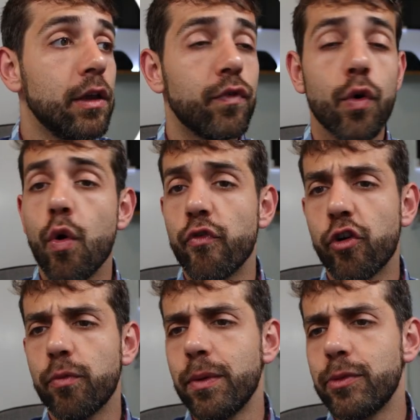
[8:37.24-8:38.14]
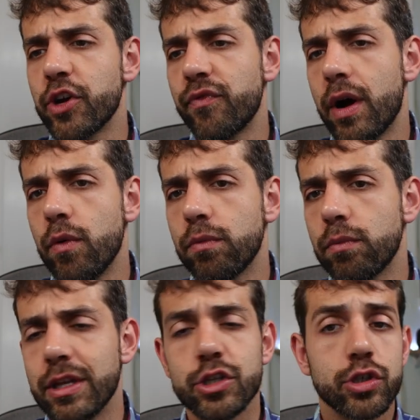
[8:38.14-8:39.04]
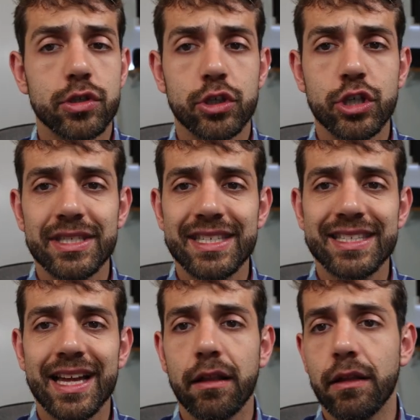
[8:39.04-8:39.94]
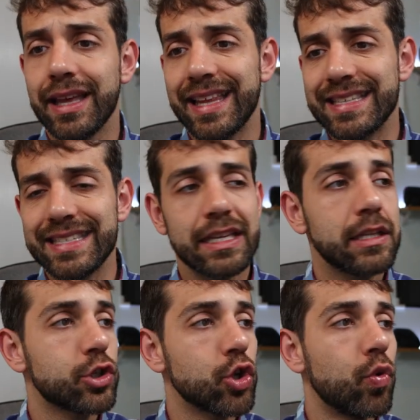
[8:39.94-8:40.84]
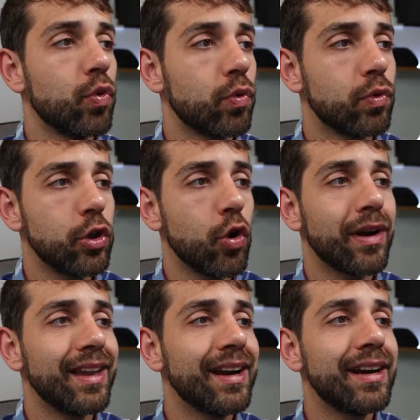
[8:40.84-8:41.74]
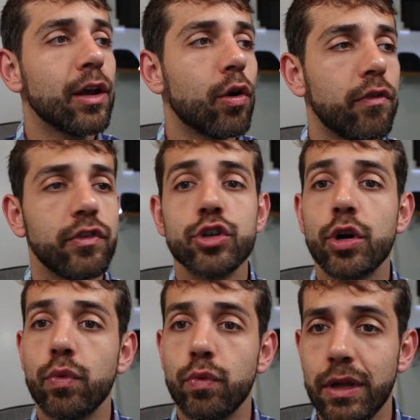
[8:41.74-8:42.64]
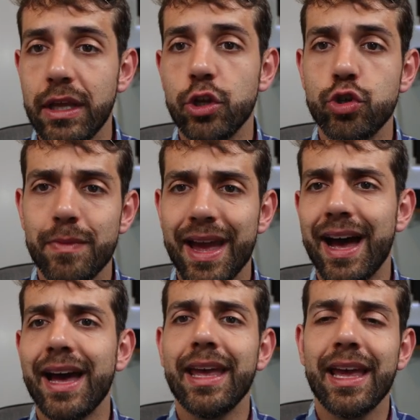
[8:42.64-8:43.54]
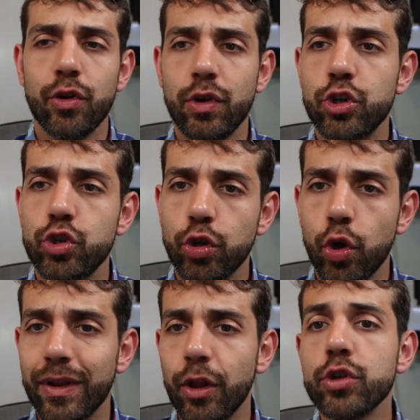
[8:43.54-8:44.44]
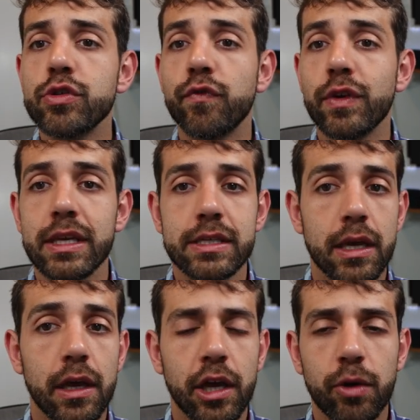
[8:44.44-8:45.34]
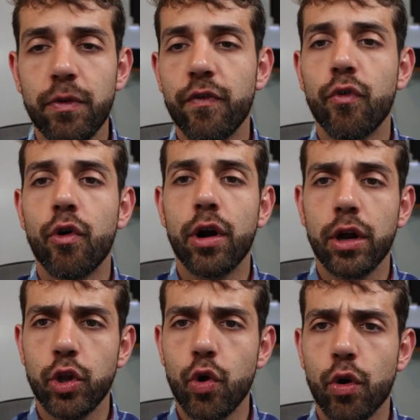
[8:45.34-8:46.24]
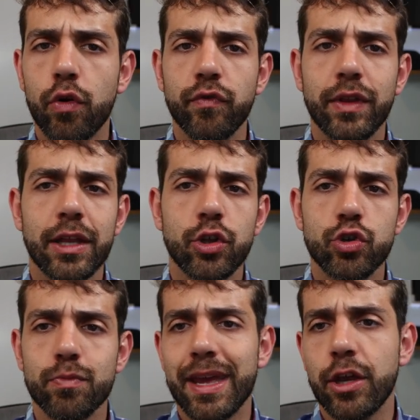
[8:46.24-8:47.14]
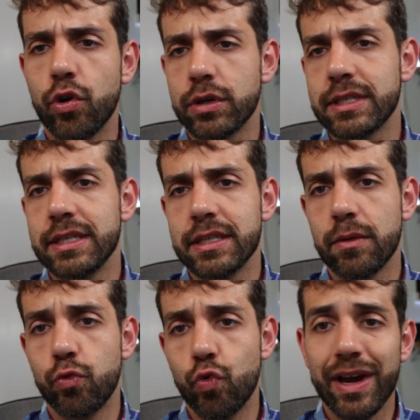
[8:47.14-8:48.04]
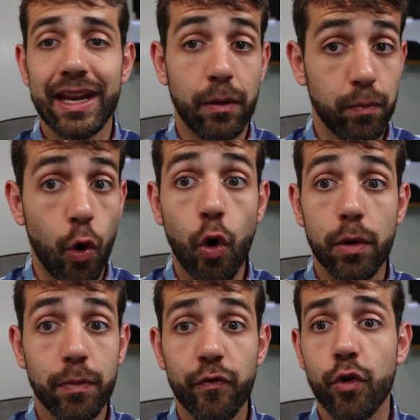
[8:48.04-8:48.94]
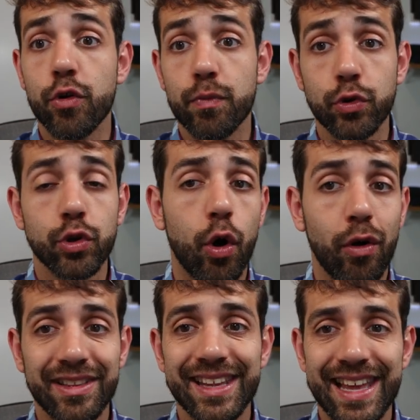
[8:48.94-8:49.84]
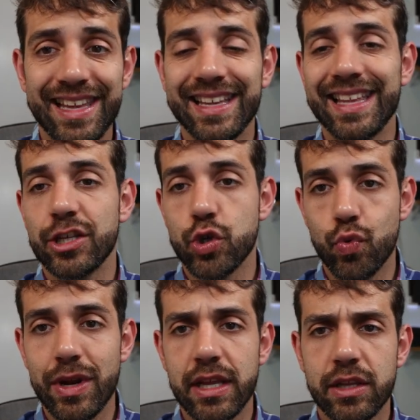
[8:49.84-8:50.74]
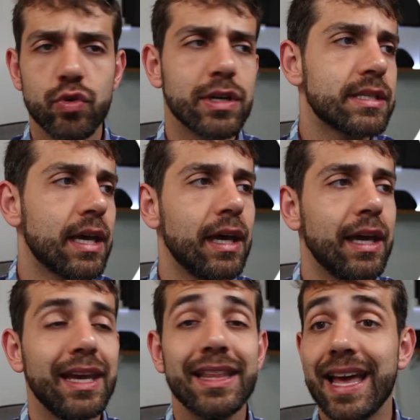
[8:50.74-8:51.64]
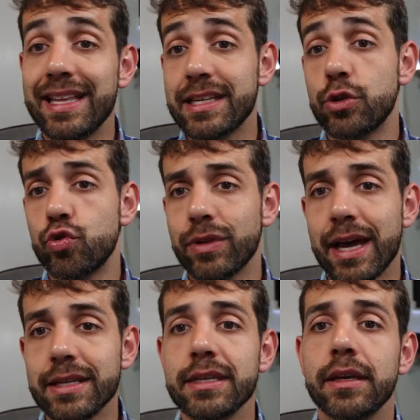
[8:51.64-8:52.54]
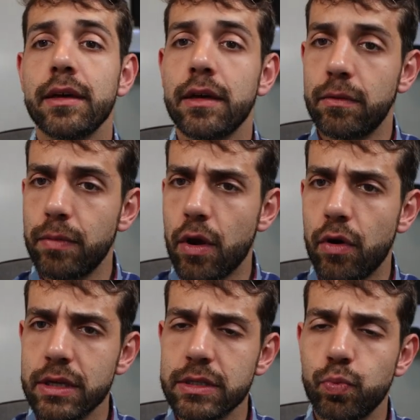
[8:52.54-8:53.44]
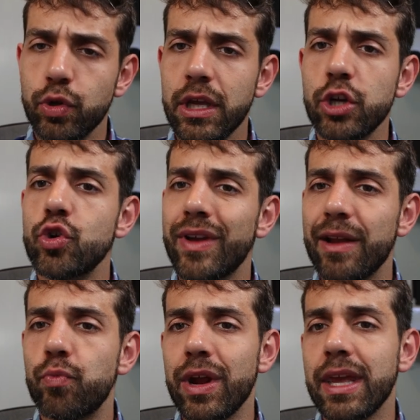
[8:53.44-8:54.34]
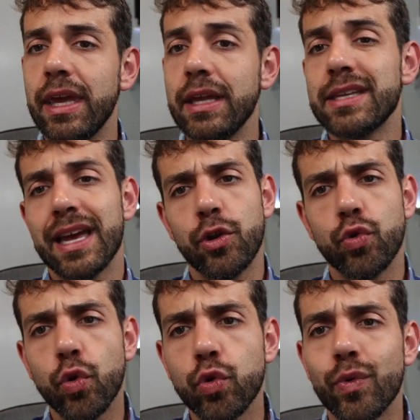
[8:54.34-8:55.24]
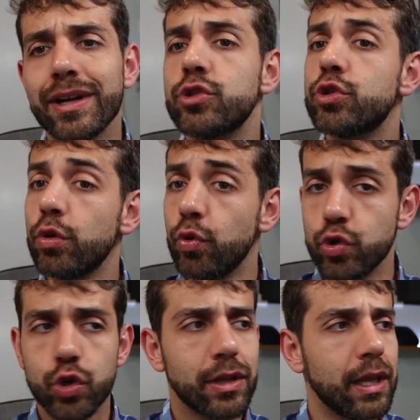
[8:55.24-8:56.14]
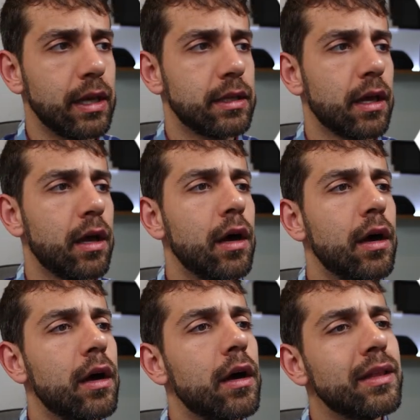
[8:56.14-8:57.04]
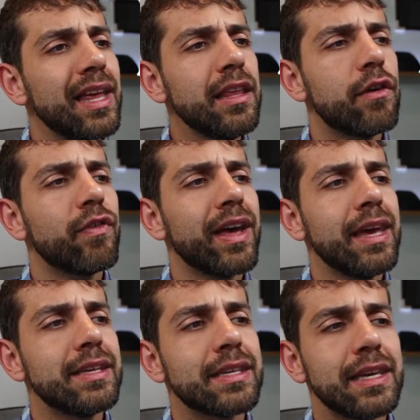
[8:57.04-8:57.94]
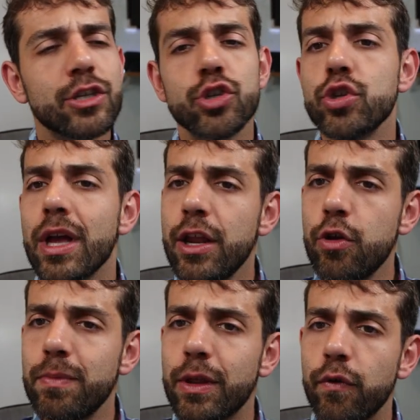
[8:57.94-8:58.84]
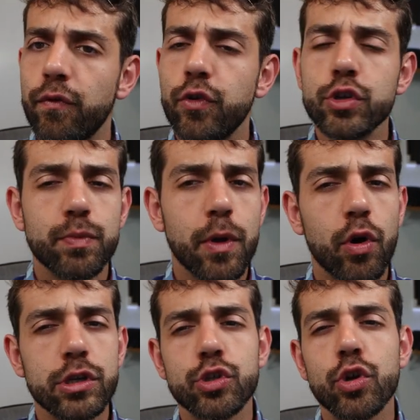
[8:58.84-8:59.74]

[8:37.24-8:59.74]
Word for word: if you go for OpenJaval it's just install and that's it so your learning curvature needed to be high and you need to know a lot of things before you are confident to make your system running or before you put all the data that you really trust in that TrueNAS because potentially you can break it and you don't want to lose your data. The interface is a little bit confused because